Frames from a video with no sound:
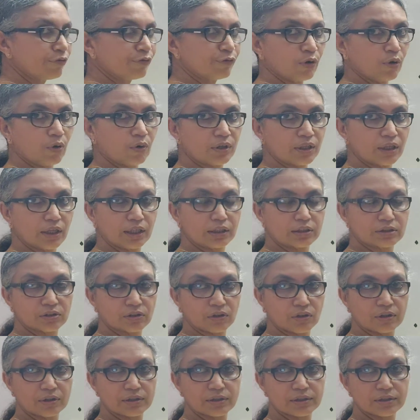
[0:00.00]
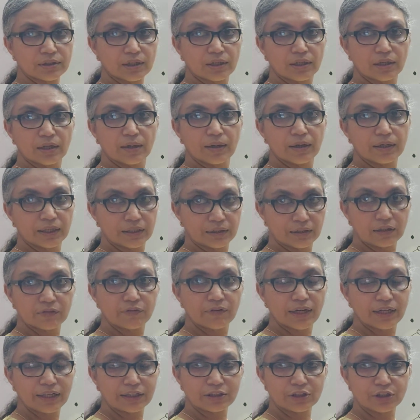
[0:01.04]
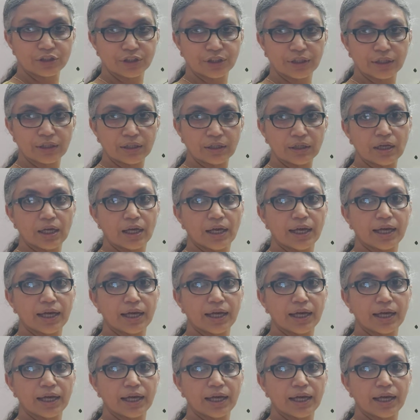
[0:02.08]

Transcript: 4 electrons in the valence shell,